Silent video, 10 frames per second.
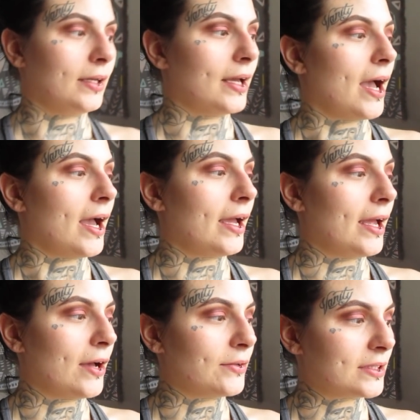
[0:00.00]

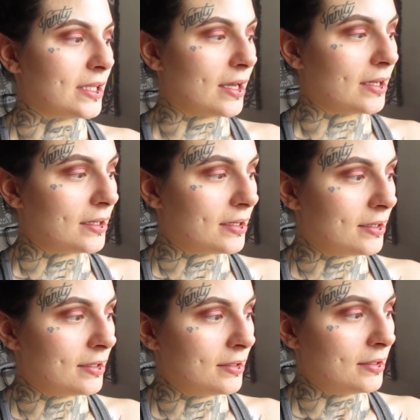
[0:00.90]
guy outside.
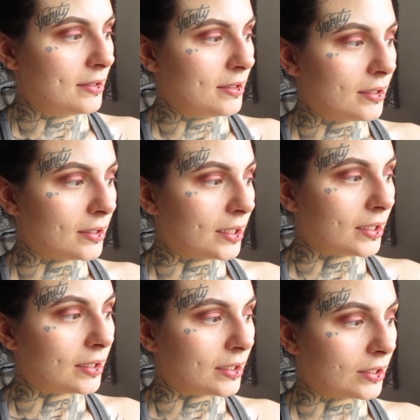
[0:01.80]

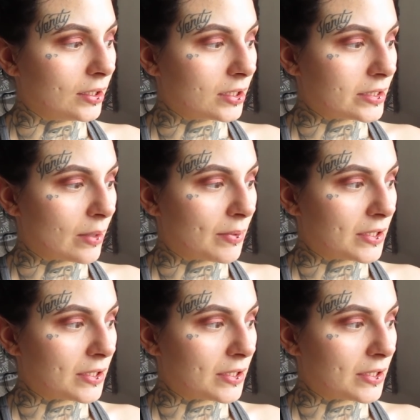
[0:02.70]
He literally looks like a